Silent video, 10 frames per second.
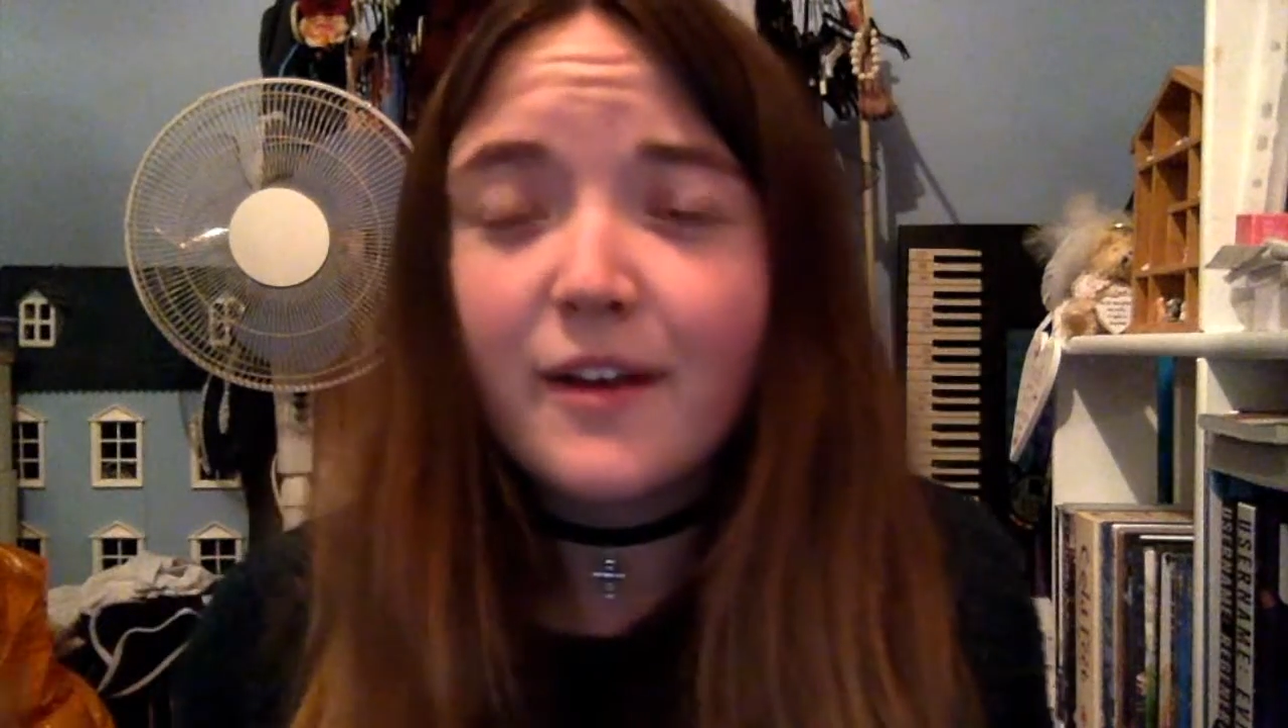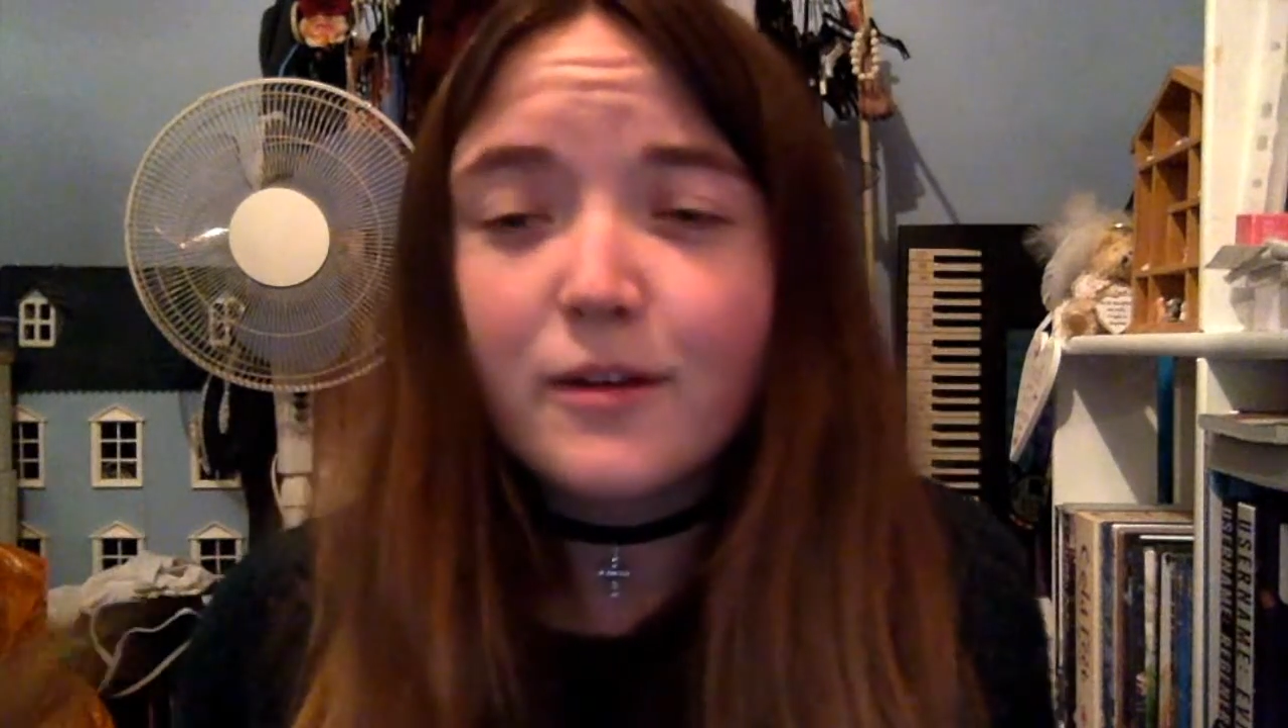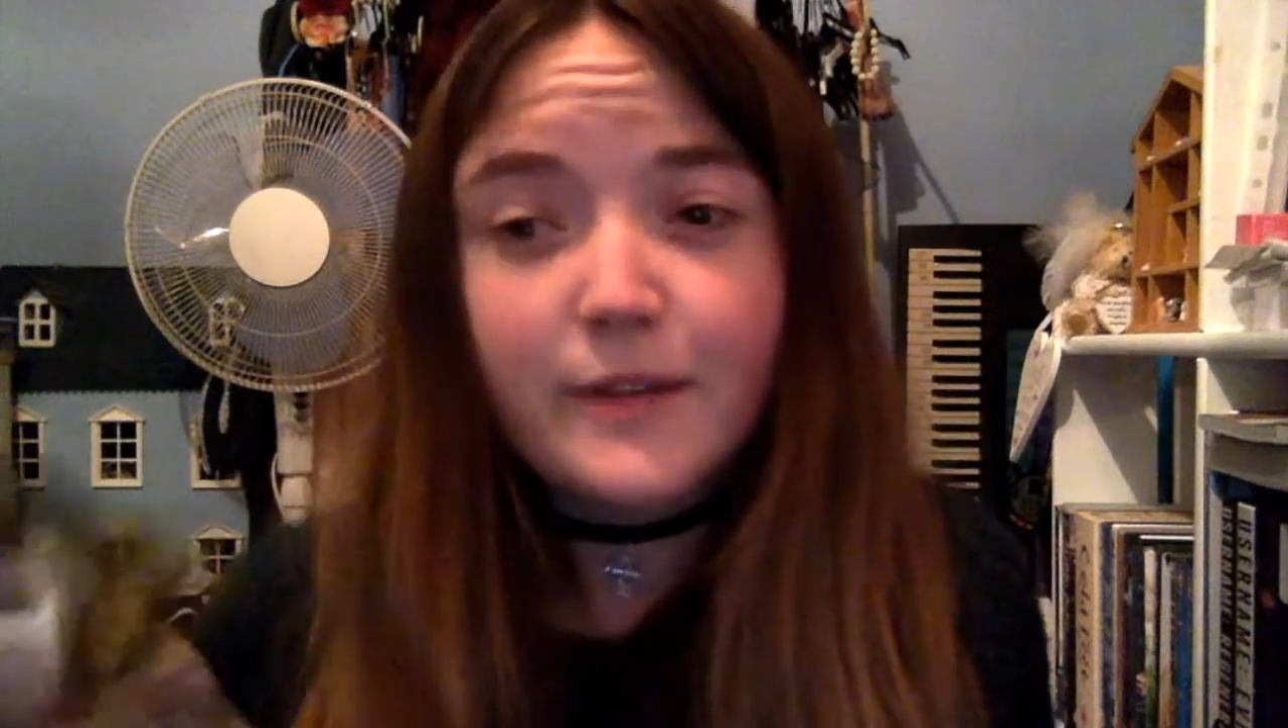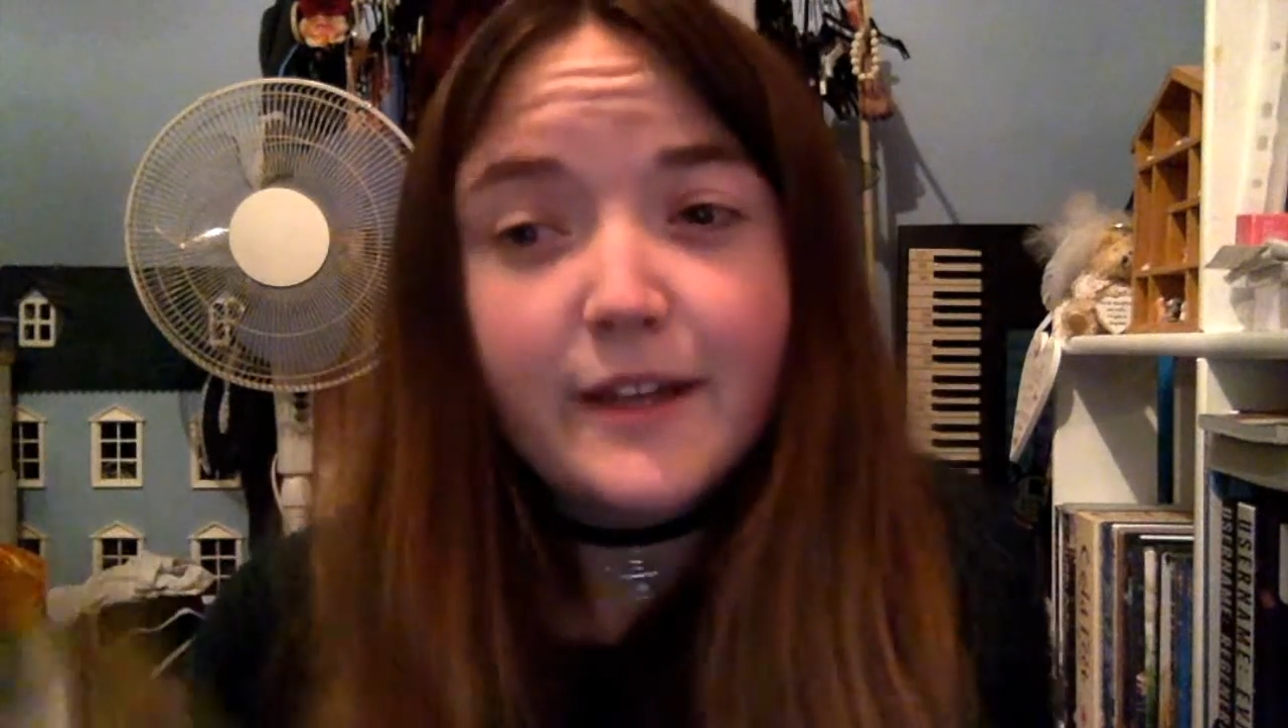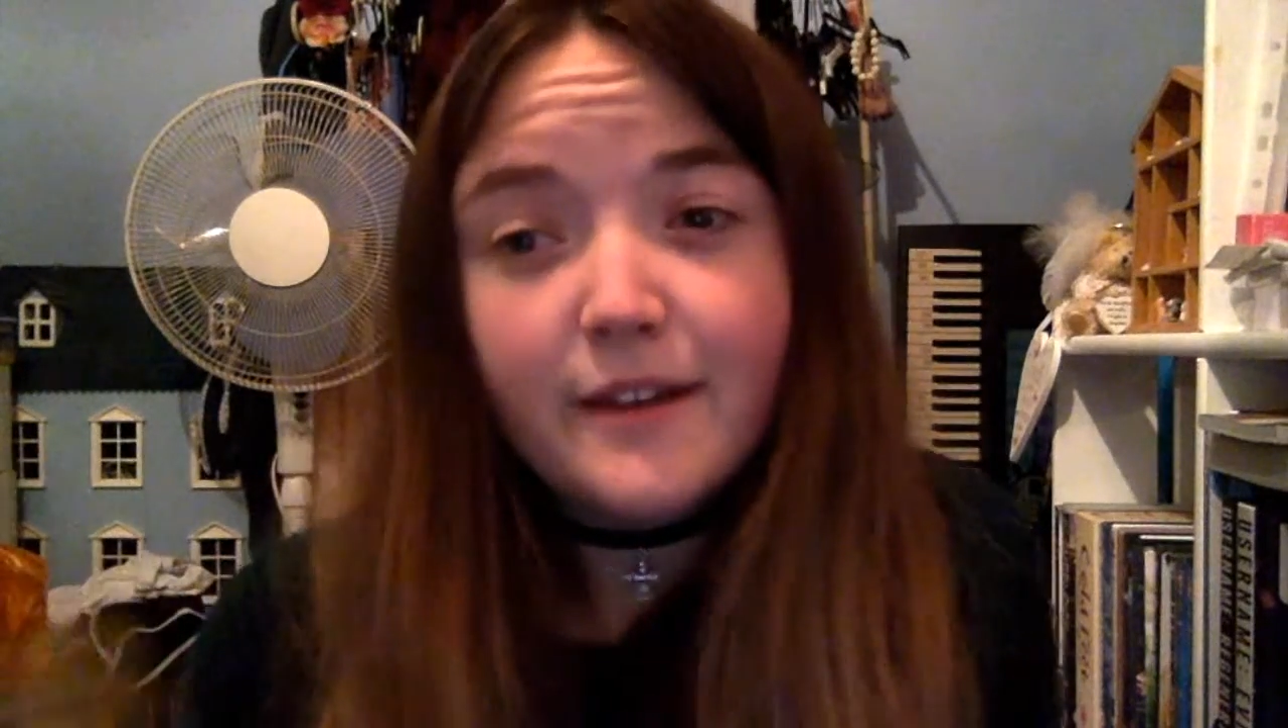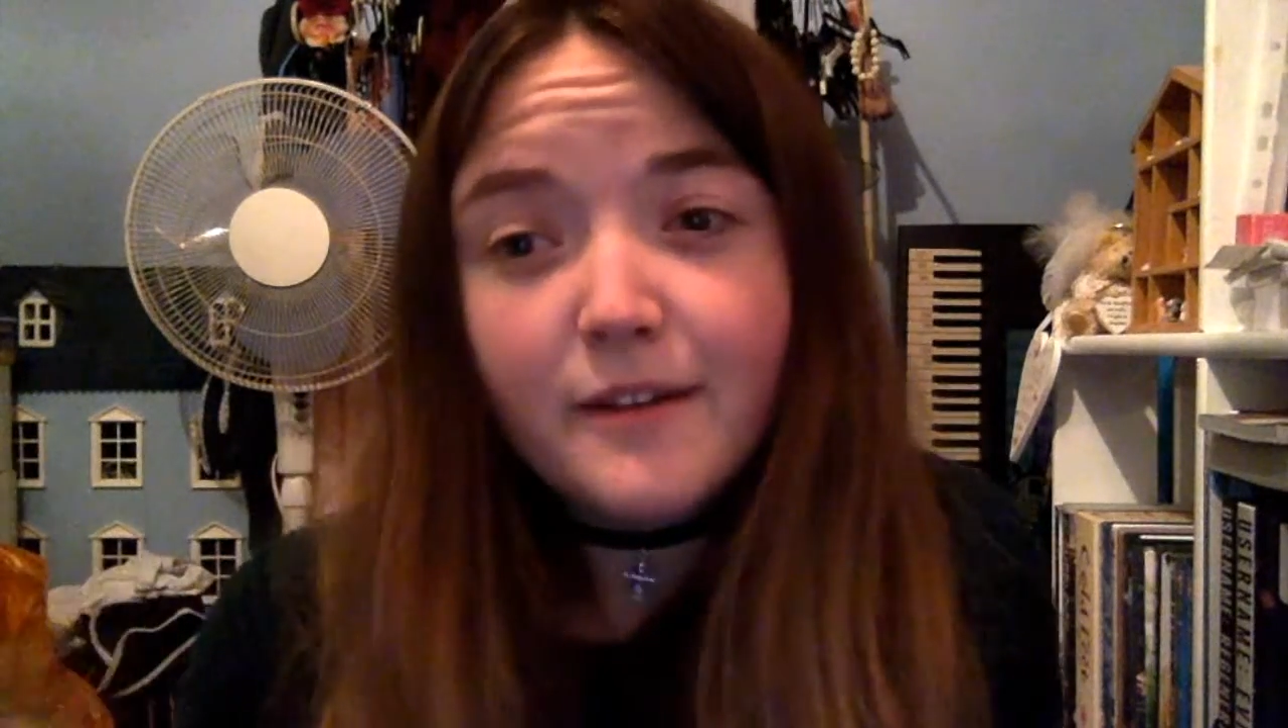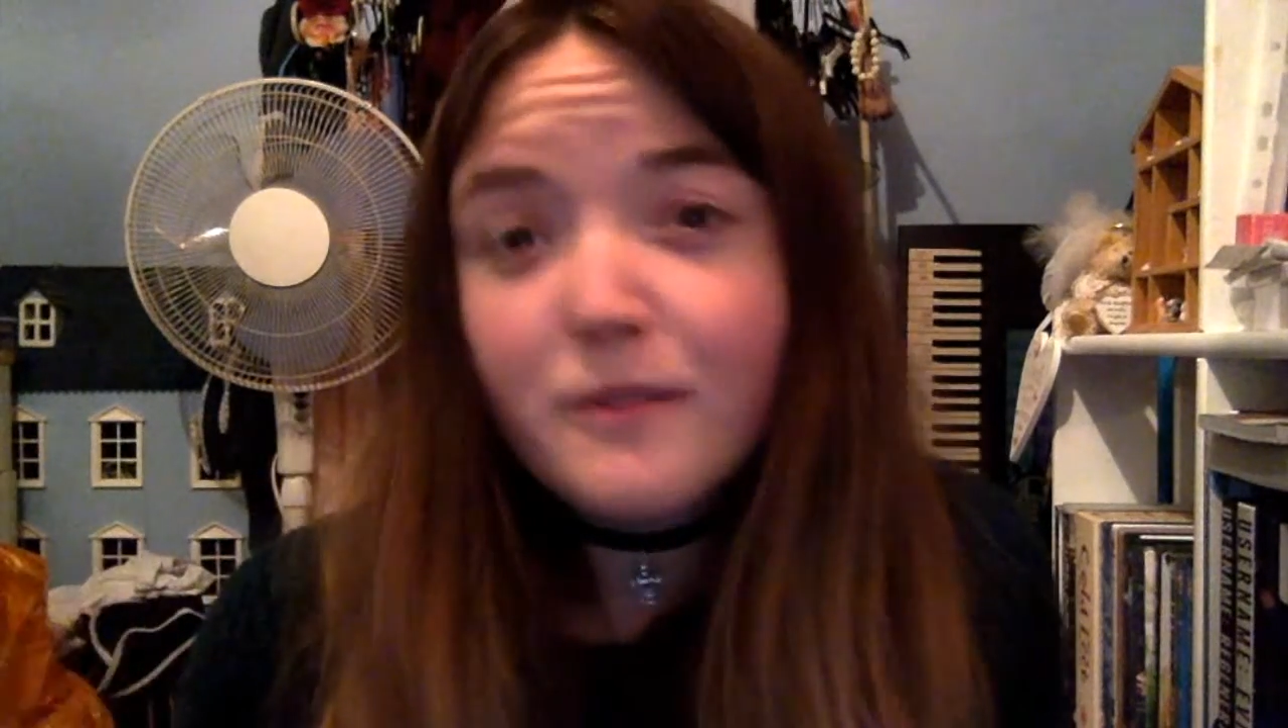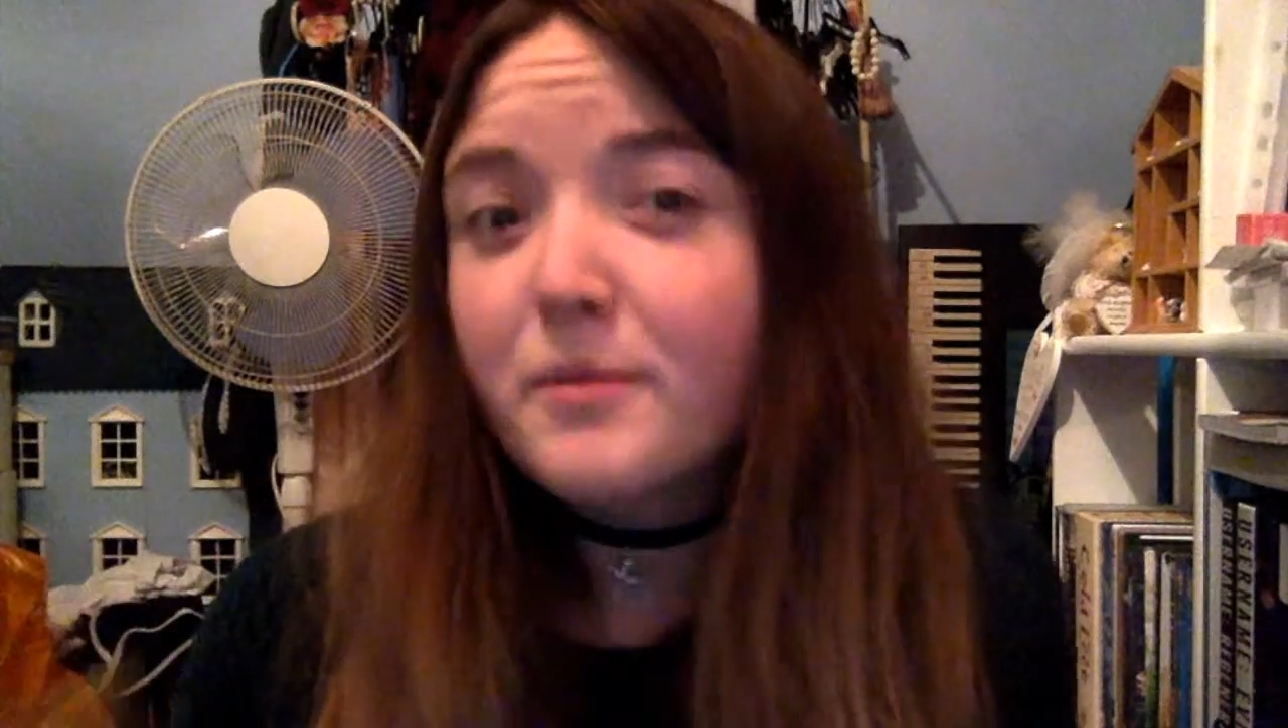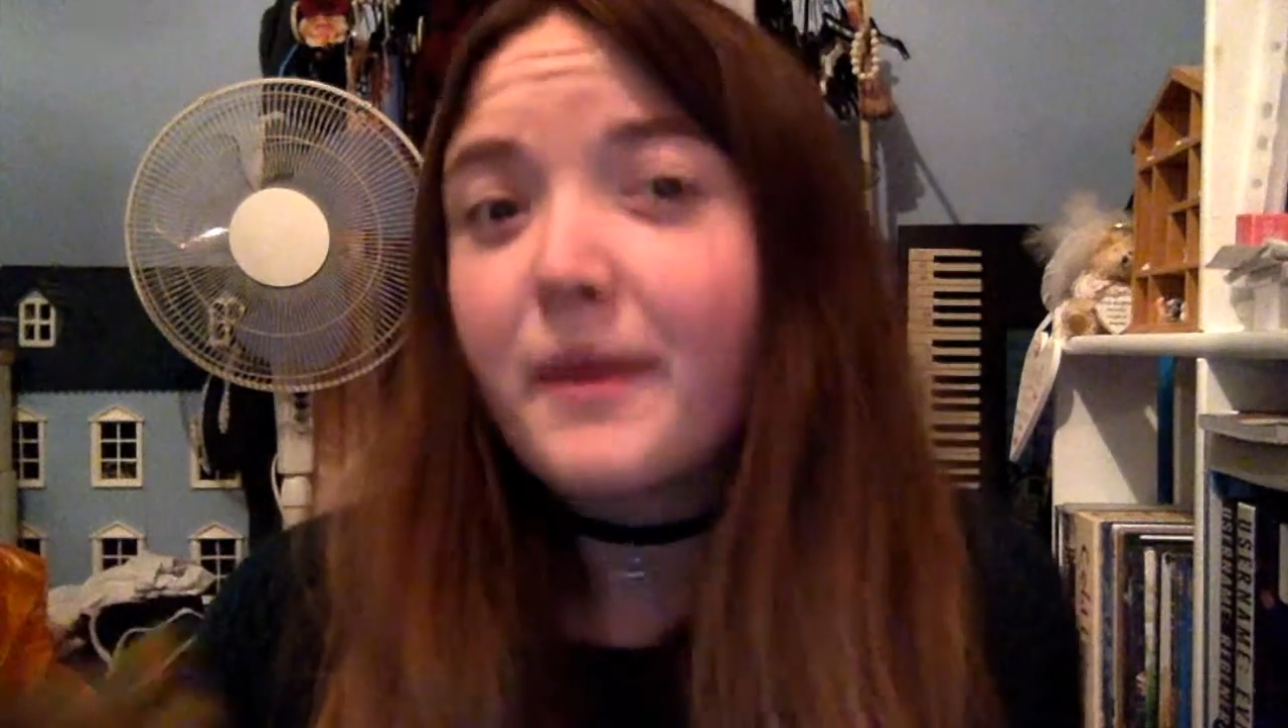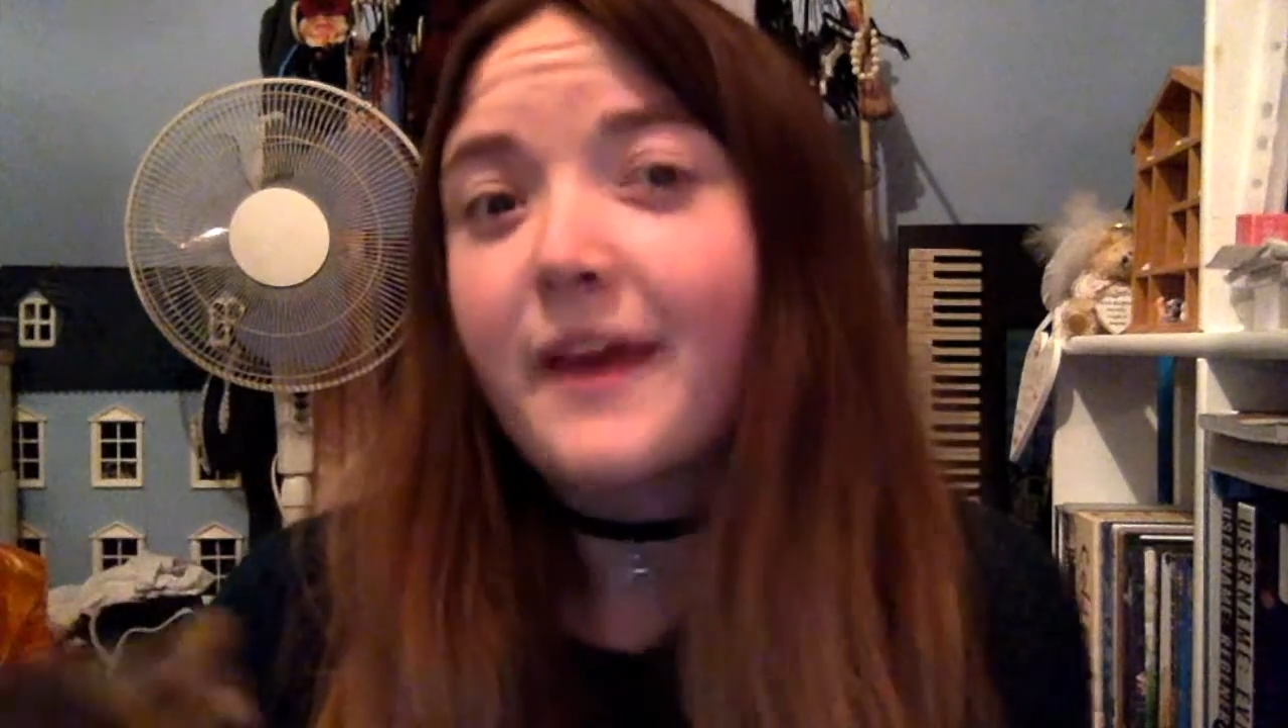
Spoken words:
Regan from The